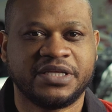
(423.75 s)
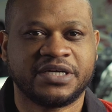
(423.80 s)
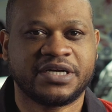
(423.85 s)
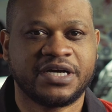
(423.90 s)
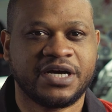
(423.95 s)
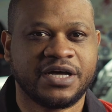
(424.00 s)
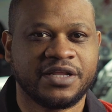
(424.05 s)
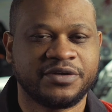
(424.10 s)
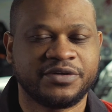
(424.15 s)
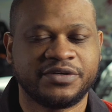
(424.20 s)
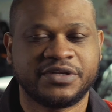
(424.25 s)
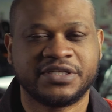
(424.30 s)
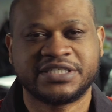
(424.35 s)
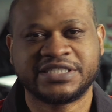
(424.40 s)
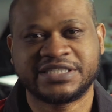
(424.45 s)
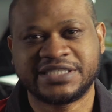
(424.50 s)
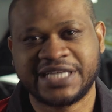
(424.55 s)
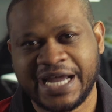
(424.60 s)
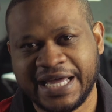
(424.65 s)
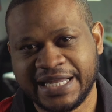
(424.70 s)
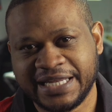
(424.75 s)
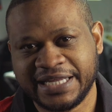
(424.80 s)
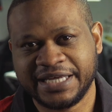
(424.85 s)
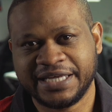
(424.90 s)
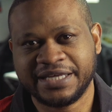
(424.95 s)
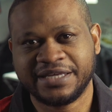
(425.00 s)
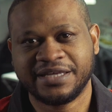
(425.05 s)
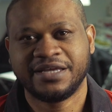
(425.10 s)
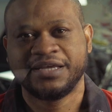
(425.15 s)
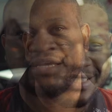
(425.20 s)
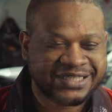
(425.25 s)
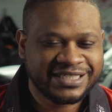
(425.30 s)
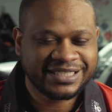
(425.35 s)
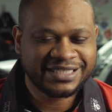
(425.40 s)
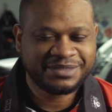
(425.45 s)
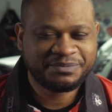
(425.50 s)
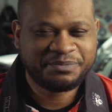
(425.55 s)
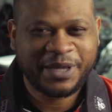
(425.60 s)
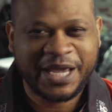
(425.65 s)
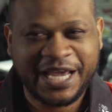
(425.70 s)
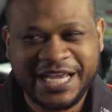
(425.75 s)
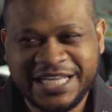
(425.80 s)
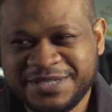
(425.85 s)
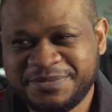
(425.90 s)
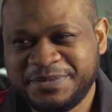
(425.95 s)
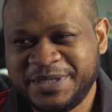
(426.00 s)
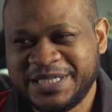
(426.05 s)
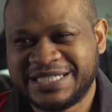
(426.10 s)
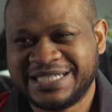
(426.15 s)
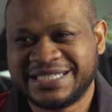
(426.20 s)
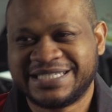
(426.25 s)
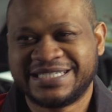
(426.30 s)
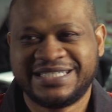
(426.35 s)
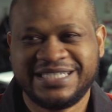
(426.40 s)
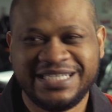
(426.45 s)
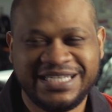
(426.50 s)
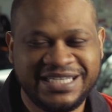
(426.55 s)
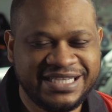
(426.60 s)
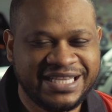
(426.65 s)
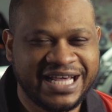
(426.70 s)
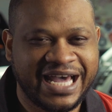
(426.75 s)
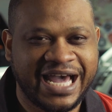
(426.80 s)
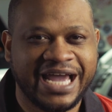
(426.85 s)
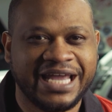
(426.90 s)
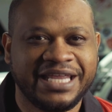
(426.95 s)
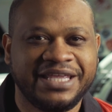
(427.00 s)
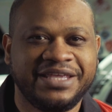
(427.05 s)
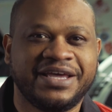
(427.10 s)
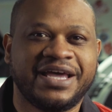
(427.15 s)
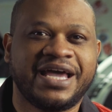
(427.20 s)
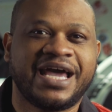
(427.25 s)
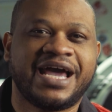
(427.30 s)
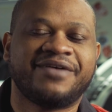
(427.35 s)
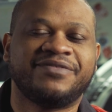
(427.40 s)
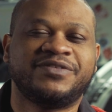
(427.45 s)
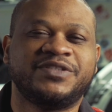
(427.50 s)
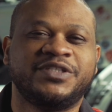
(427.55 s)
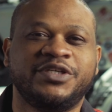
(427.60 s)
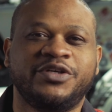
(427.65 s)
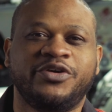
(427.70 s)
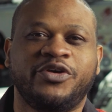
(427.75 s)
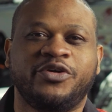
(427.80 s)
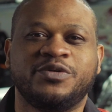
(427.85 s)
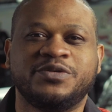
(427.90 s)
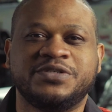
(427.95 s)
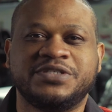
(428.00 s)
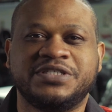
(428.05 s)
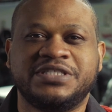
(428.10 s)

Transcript: color, the styling. It pains me to see that you have to use